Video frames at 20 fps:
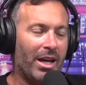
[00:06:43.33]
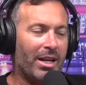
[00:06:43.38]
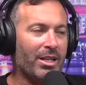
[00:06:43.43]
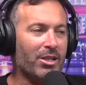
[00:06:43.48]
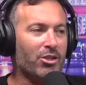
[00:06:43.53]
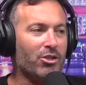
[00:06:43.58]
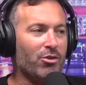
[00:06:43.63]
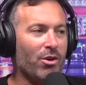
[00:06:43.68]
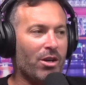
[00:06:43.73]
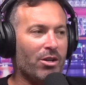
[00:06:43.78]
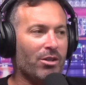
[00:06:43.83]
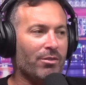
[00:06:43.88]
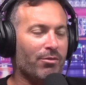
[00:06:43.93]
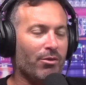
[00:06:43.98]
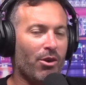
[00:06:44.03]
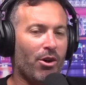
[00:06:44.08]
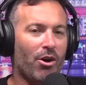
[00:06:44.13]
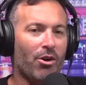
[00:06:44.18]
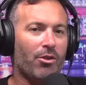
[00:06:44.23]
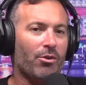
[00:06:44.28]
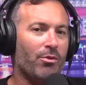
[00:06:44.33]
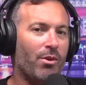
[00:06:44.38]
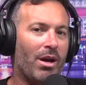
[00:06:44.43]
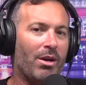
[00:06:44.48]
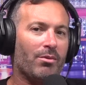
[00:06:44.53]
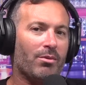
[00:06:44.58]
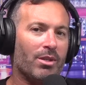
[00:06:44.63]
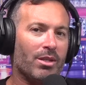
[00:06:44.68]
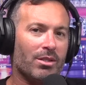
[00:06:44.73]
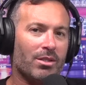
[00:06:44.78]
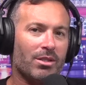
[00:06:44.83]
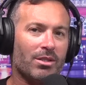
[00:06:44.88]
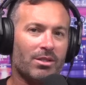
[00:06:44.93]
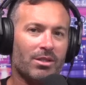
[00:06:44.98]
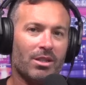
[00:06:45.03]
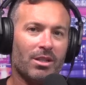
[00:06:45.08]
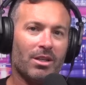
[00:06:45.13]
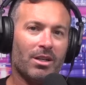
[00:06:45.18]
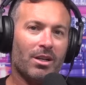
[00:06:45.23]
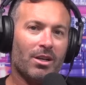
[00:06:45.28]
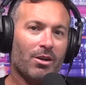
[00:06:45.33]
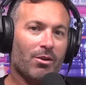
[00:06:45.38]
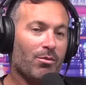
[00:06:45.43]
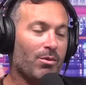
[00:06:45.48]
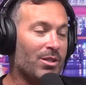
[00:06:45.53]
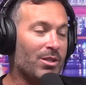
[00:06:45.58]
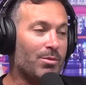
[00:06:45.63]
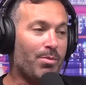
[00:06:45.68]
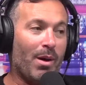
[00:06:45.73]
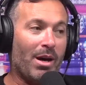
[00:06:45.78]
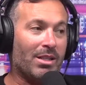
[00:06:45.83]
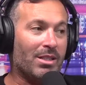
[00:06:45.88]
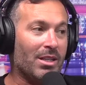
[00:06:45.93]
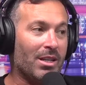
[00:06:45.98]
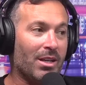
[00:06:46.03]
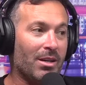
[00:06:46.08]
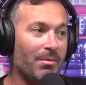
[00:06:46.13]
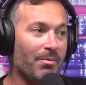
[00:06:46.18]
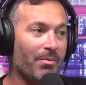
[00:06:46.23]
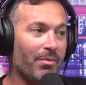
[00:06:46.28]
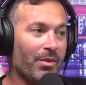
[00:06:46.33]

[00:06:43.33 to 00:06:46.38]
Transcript: and he's trending for all the right reasons. Correct. Yep. Respect to him.